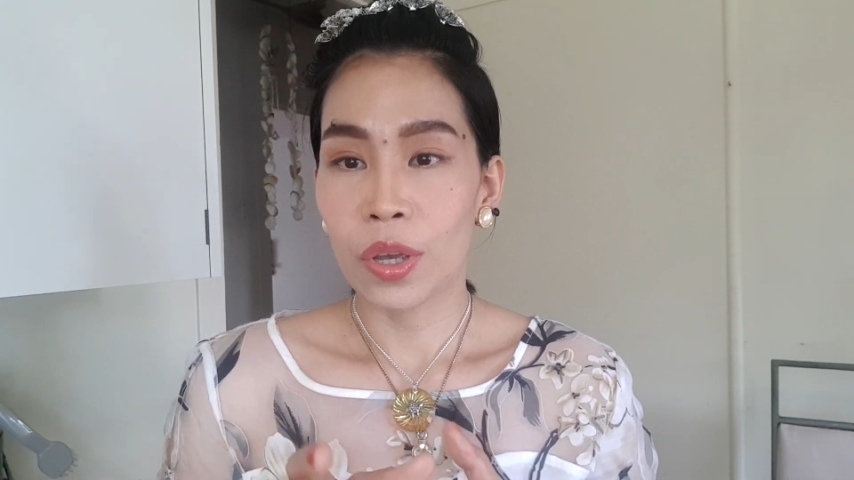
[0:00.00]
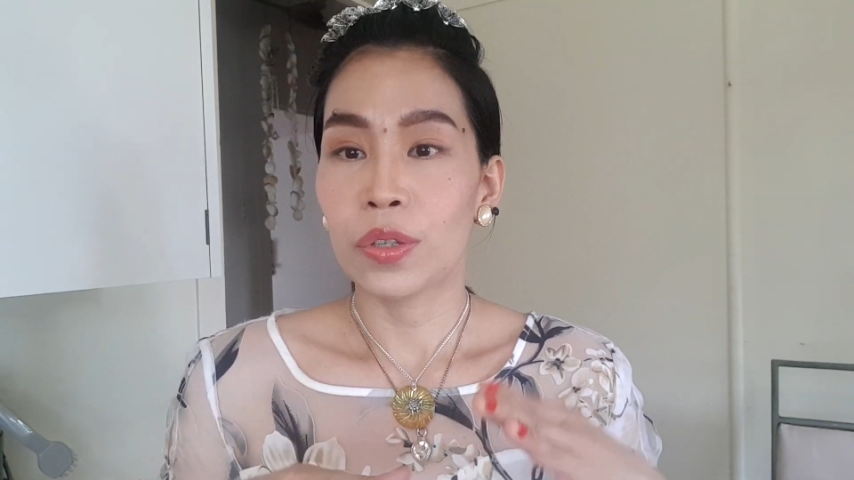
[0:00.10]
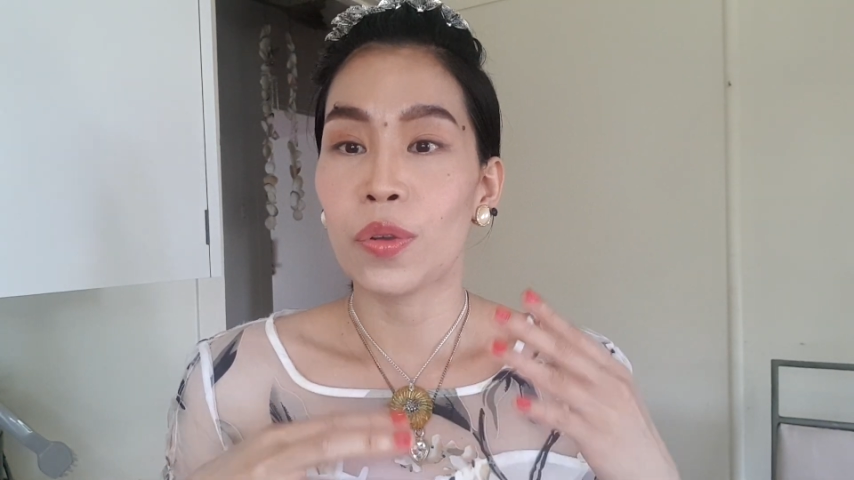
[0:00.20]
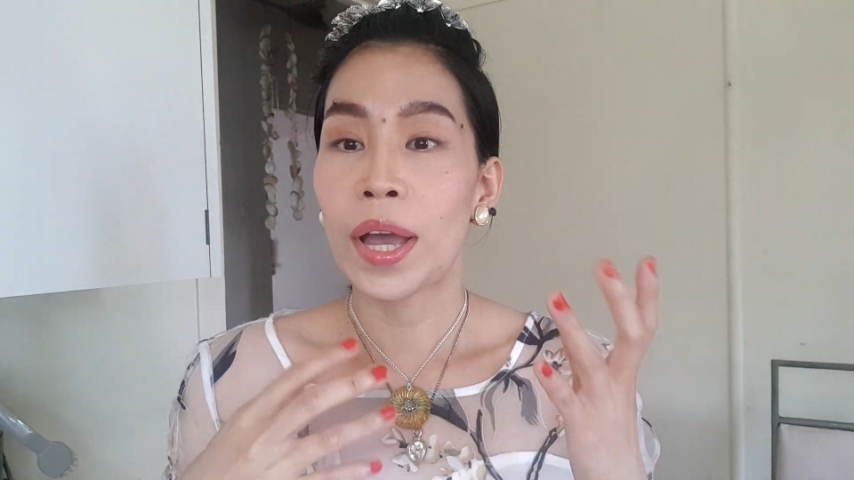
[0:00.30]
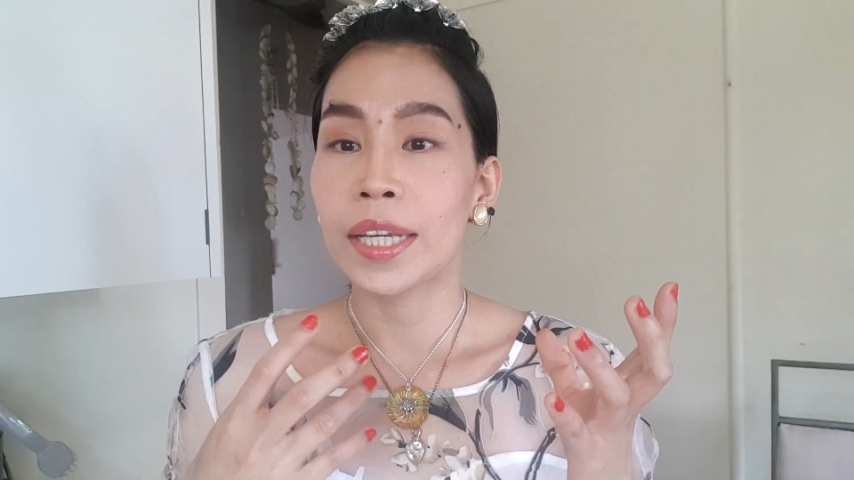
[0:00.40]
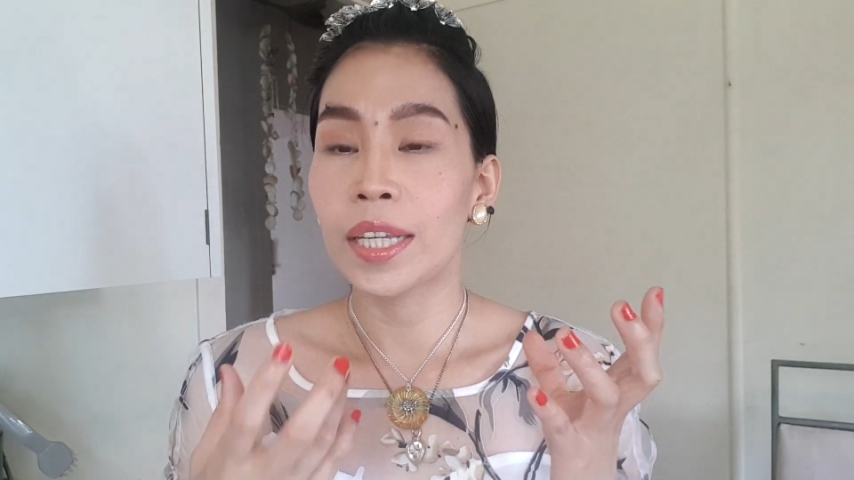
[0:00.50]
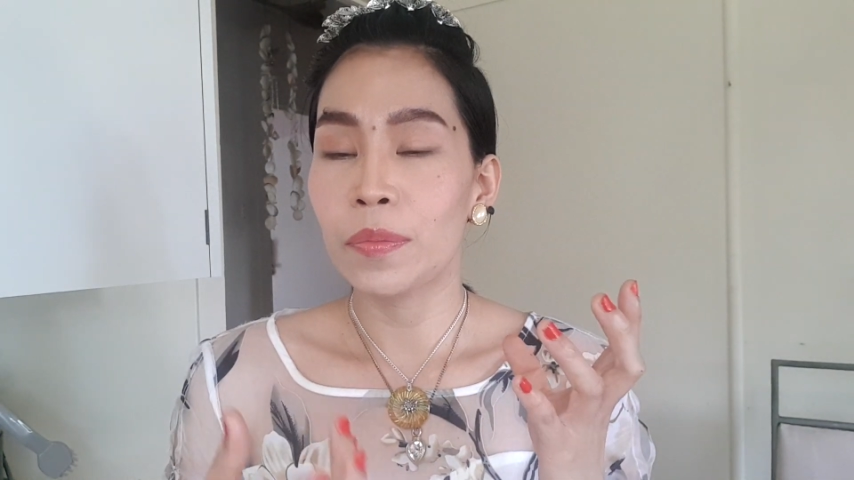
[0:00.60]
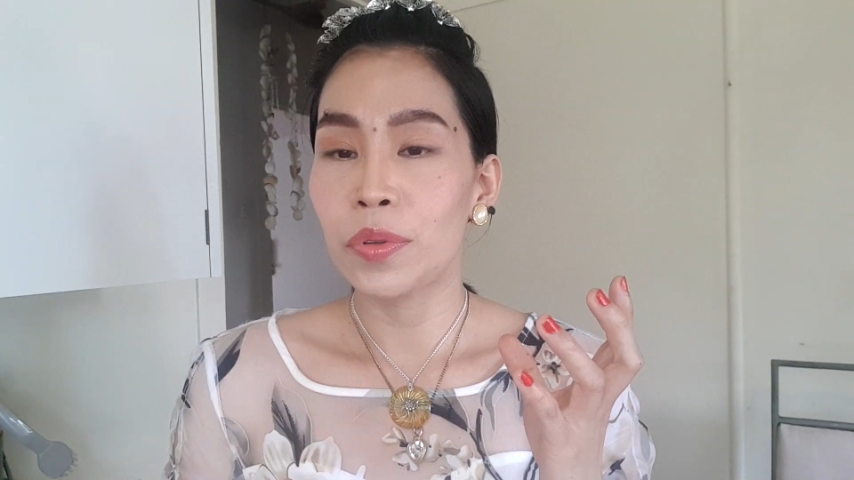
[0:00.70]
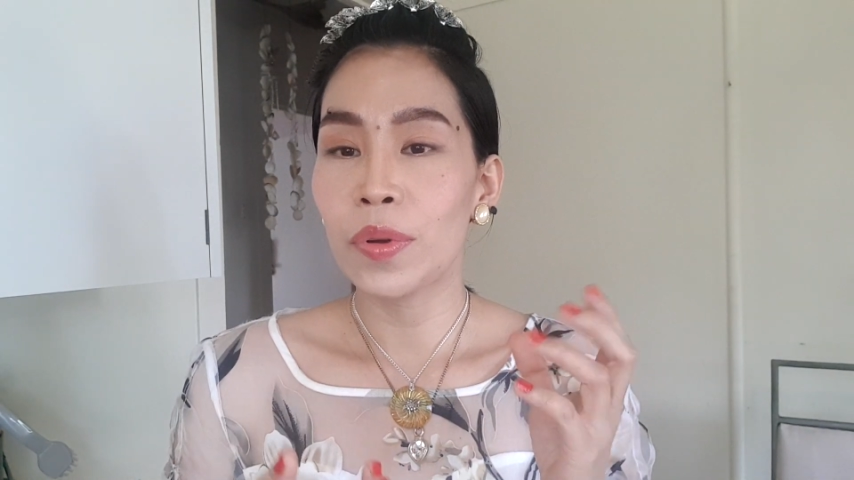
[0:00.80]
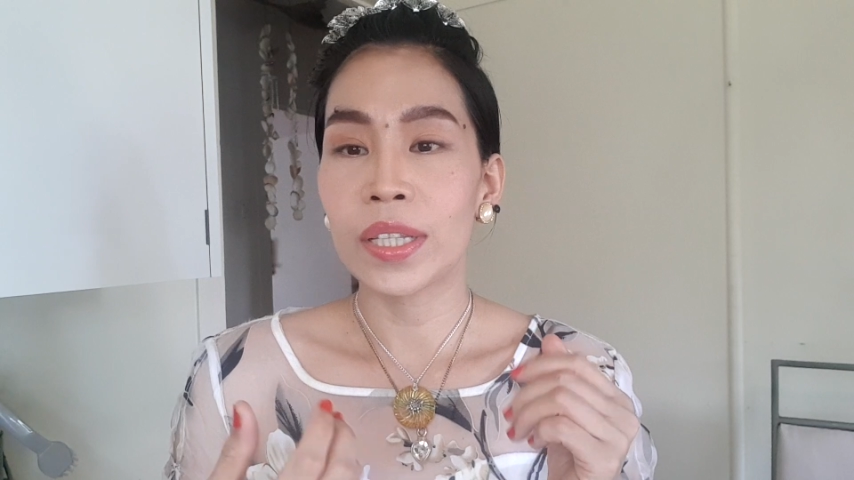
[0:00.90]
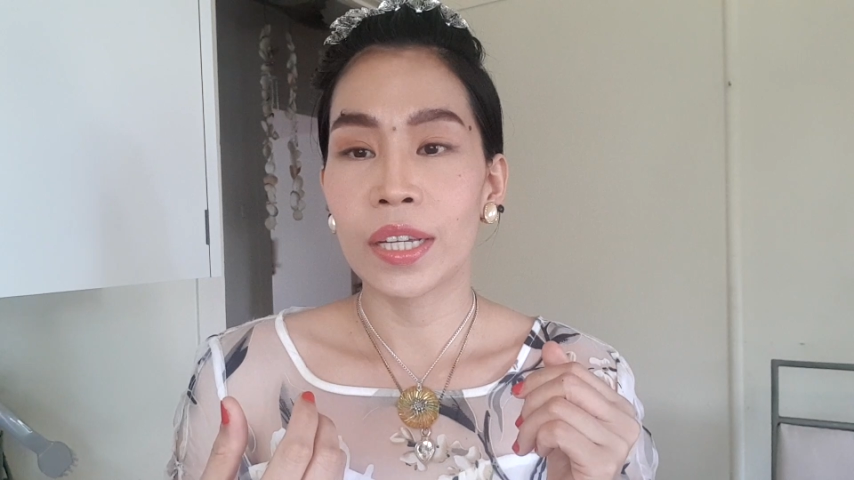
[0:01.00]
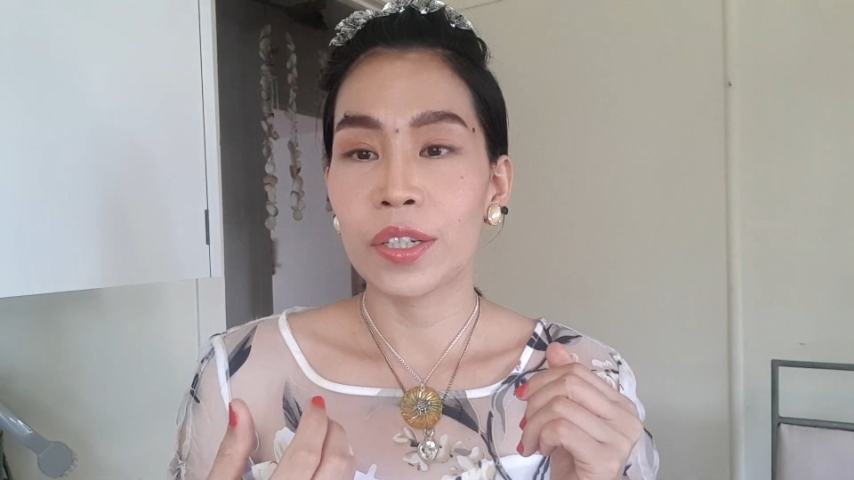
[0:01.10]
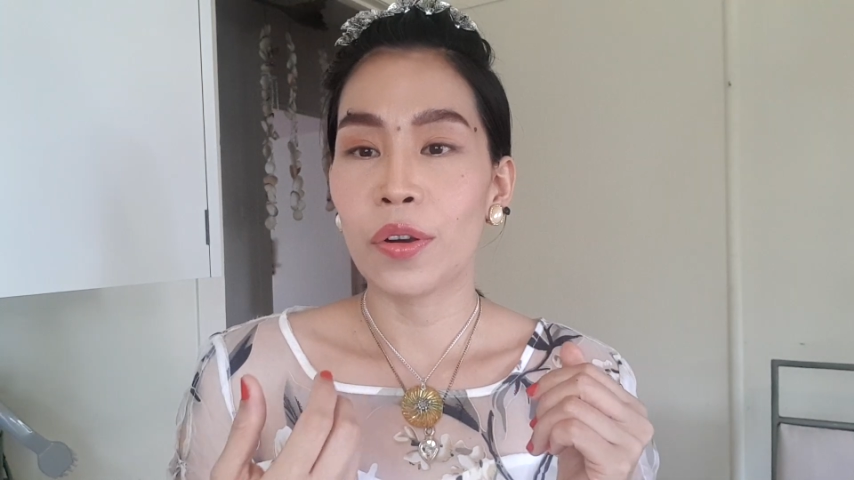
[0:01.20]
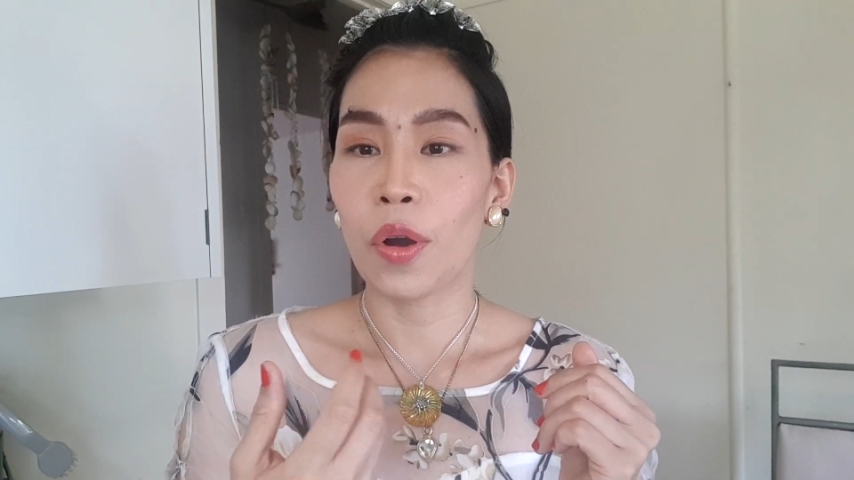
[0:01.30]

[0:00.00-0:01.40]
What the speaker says: So I give you another